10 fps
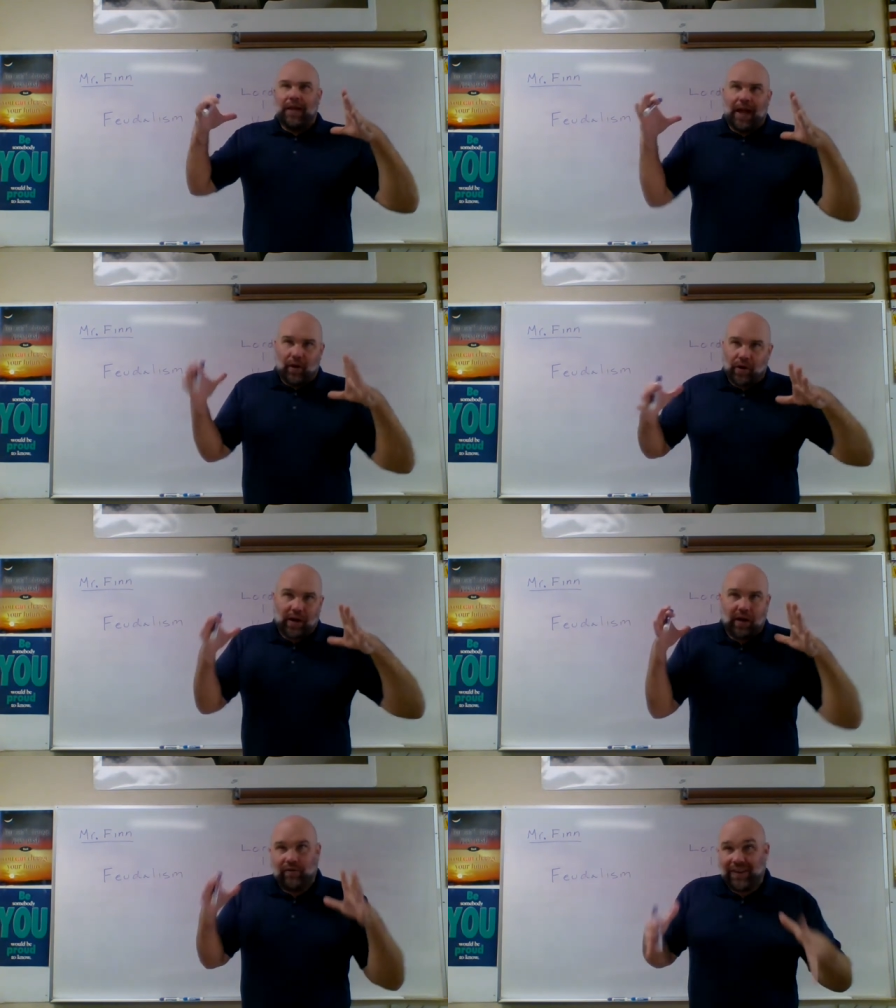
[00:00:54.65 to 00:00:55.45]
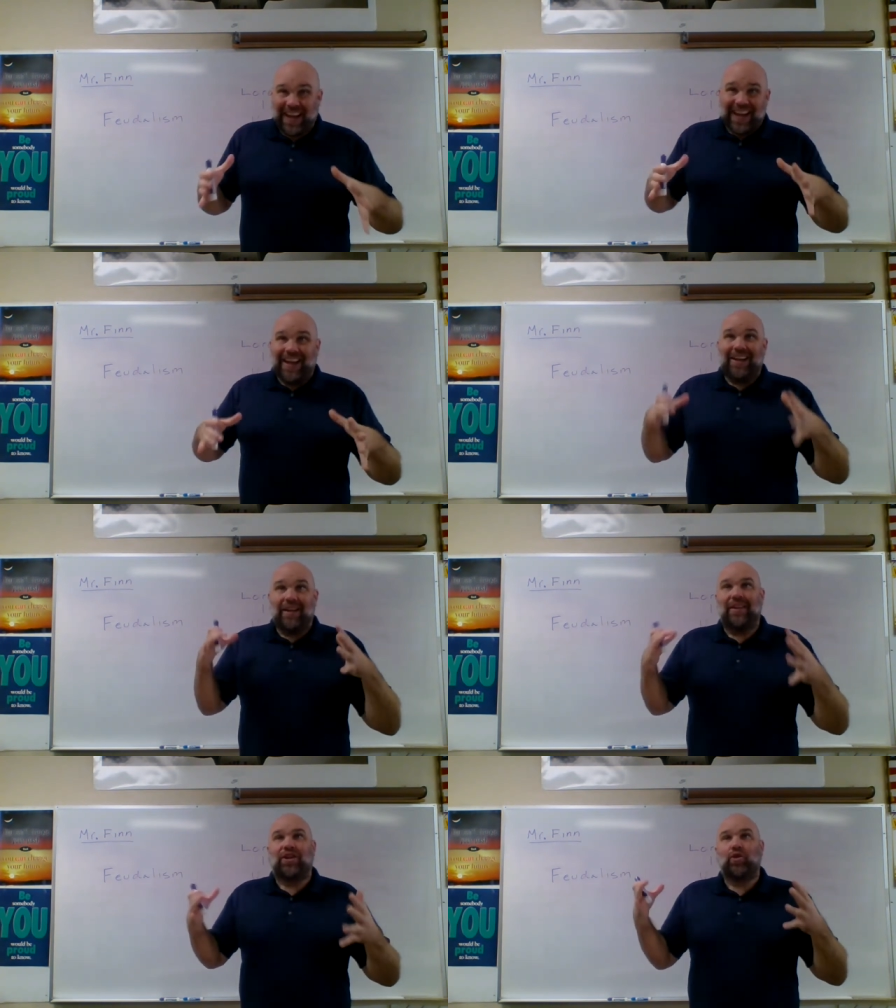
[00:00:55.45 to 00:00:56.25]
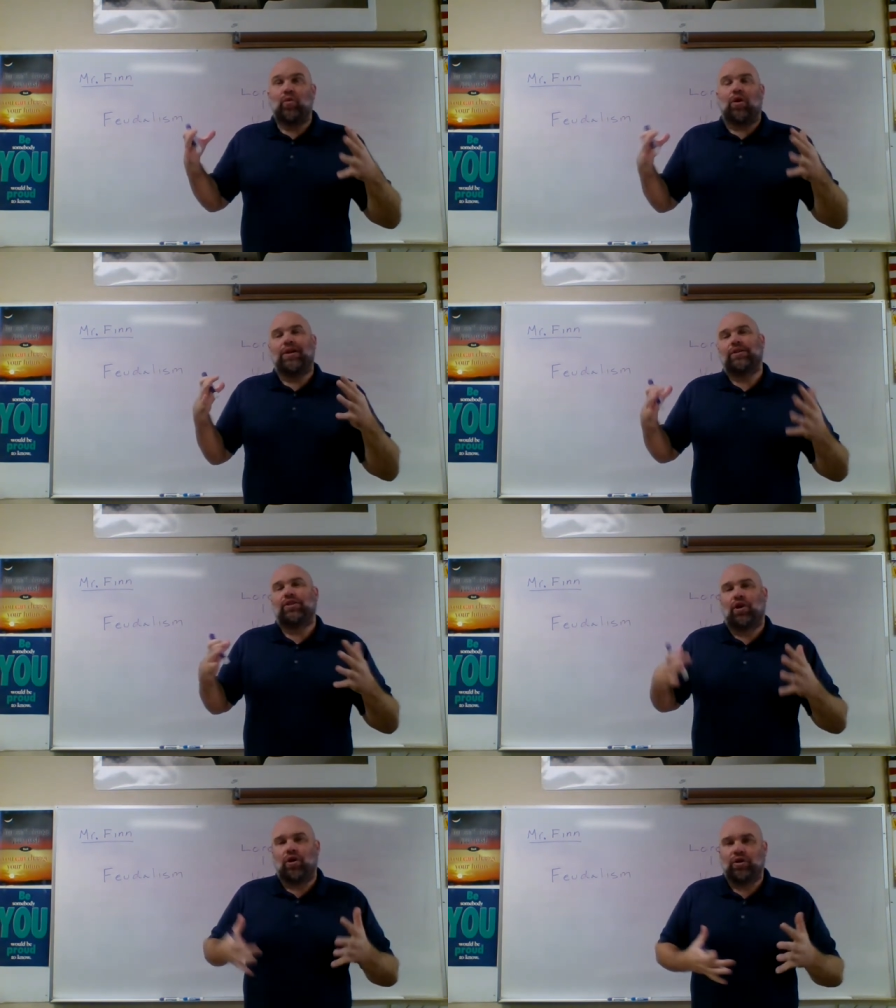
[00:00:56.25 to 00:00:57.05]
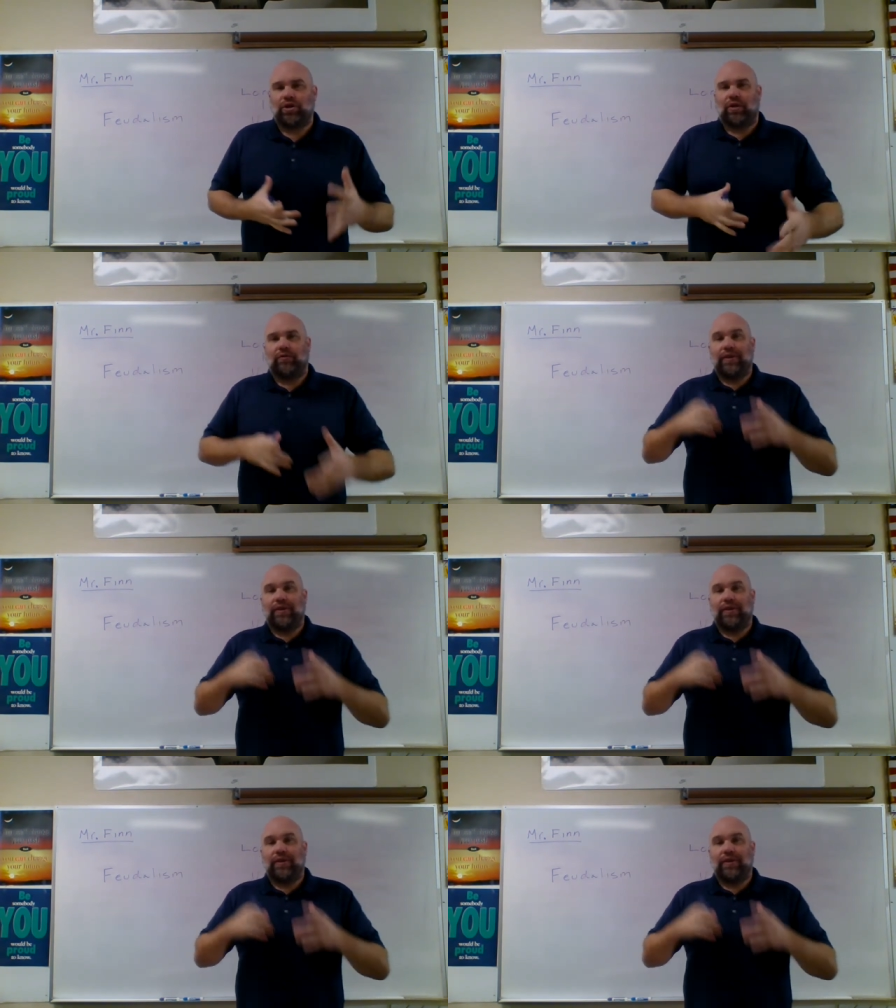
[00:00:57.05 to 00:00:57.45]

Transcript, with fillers: area of land that you are in charge of.